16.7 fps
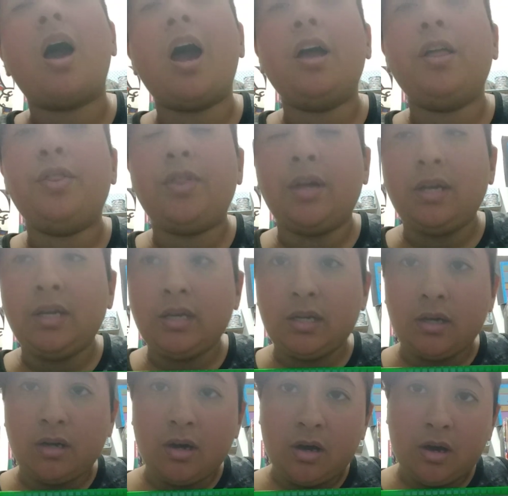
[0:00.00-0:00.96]
I think
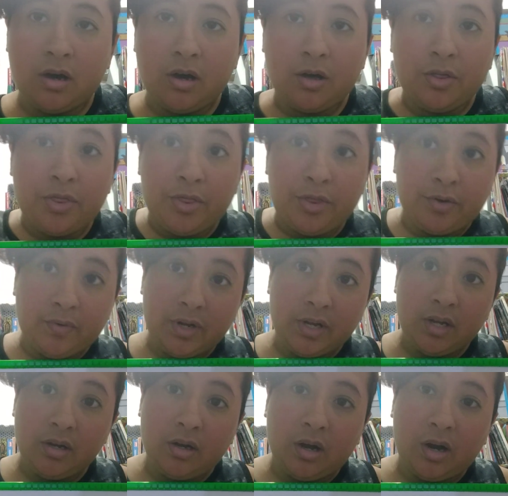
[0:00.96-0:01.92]

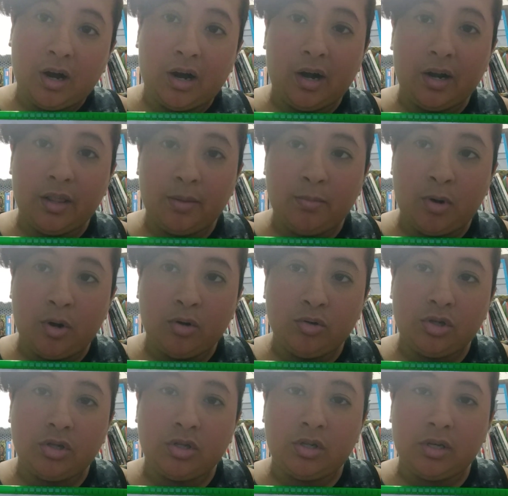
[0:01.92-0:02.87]
three are the
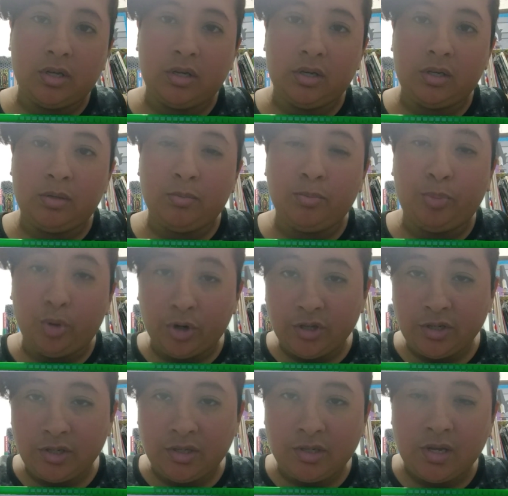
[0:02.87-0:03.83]
most
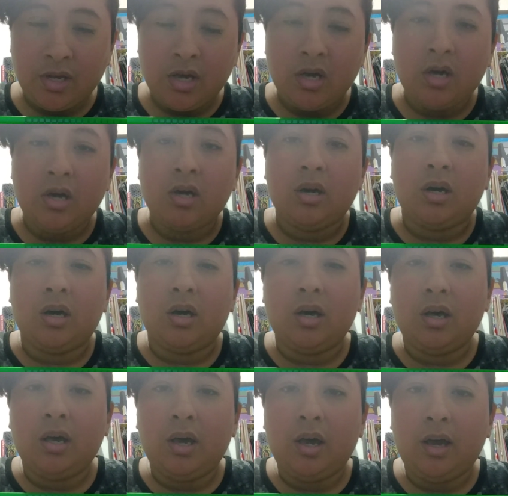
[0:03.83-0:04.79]
important,
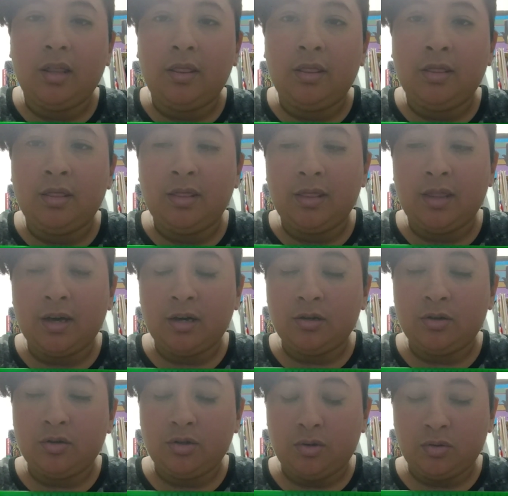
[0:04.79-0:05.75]
and
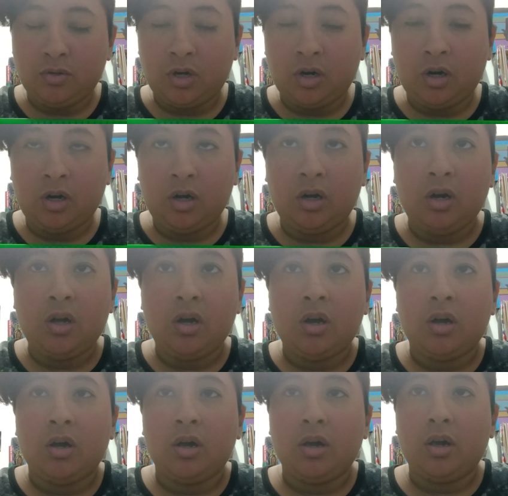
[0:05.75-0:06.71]
those are
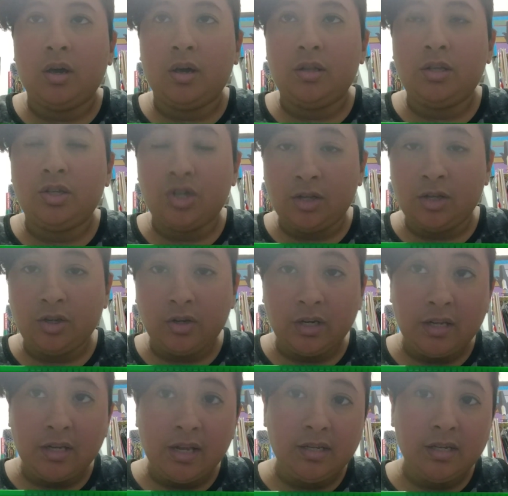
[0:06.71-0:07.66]
gender
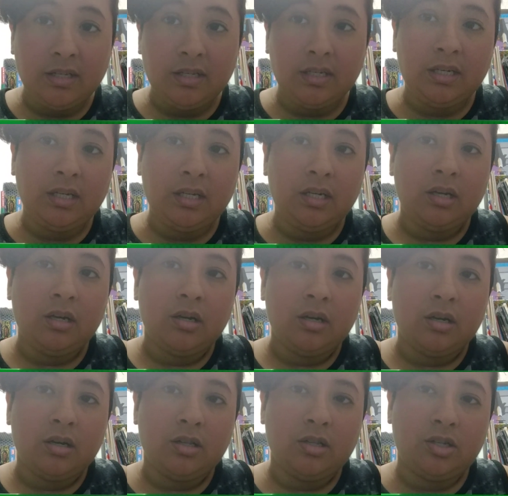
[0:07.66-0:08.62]
identity,
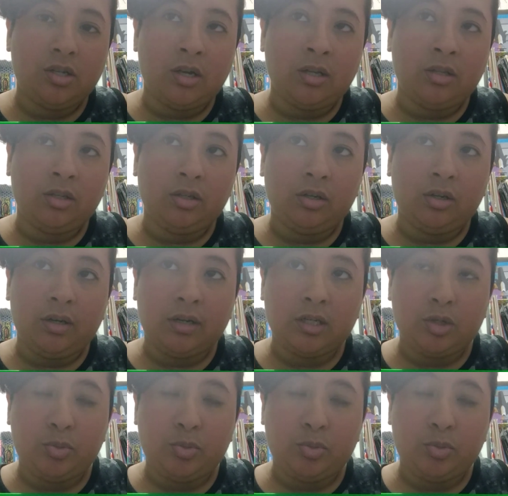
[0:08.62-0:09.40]
gender